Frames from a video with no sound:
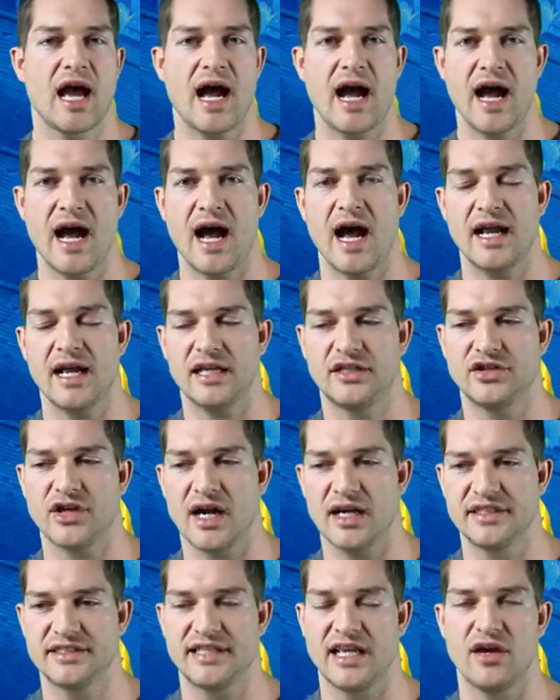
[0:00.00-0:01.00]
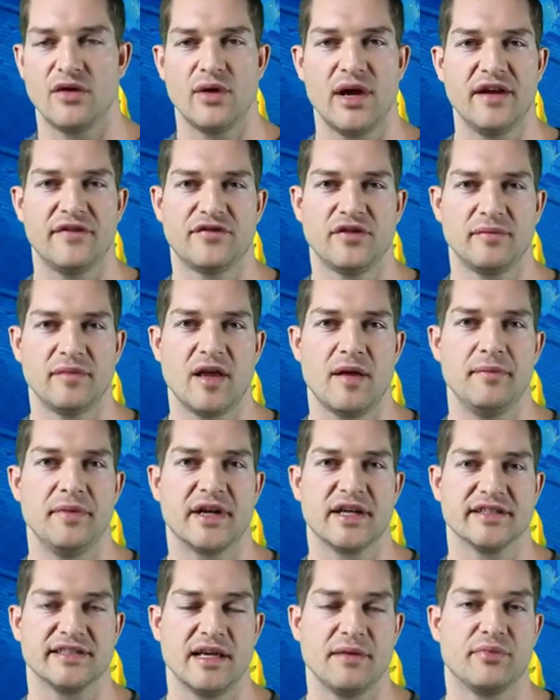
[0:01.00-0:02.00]
I, I try to stay away from them
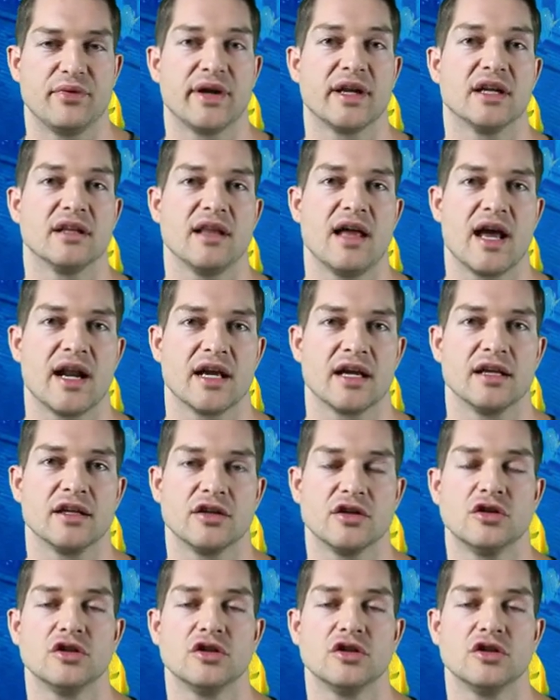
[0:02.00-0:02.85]
because they bring a lot of